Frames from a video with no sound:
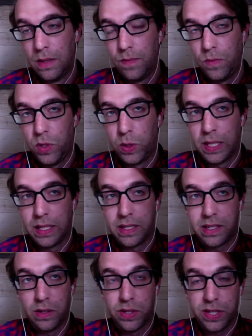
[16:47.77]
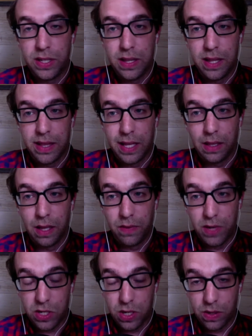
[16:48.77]
you can still see that they love
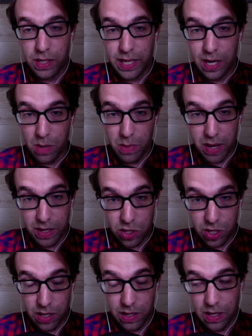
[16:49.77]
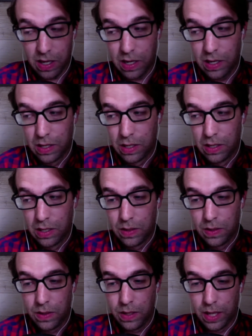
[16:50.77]
each other and care about each other
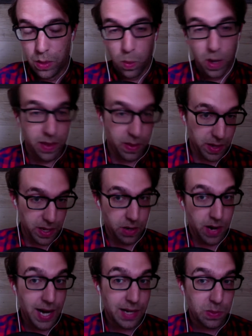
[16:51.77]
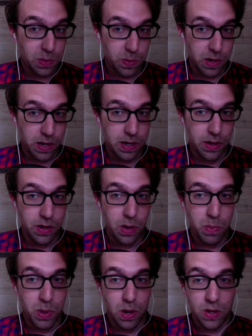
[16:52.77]
in the way that they interact with one another,
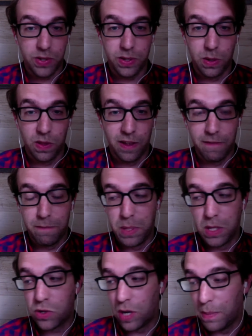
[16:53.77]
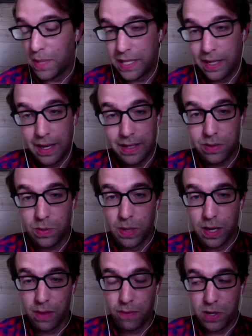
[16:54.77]
but also they've been traumatized. One of
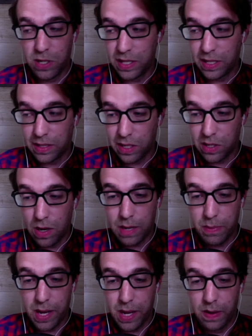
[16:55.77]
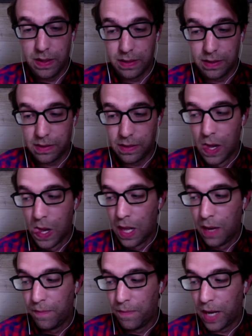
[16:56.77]
the first things they talk about is
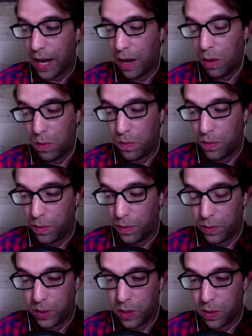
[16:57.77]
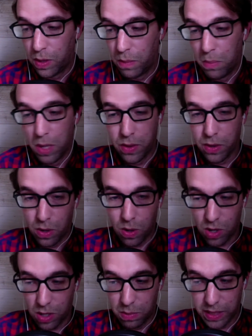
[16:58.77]
how, their mother
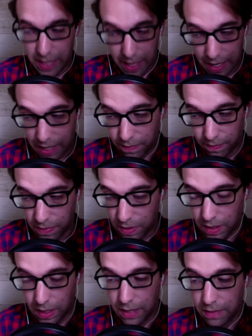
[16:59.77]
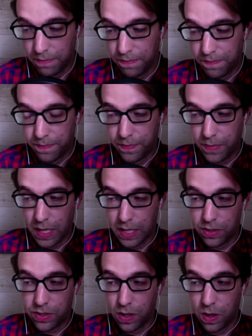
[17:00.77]
horribly died. And
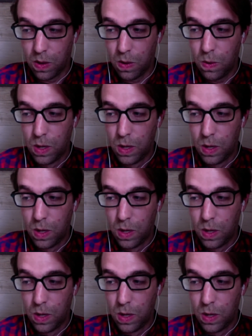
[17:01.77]
so,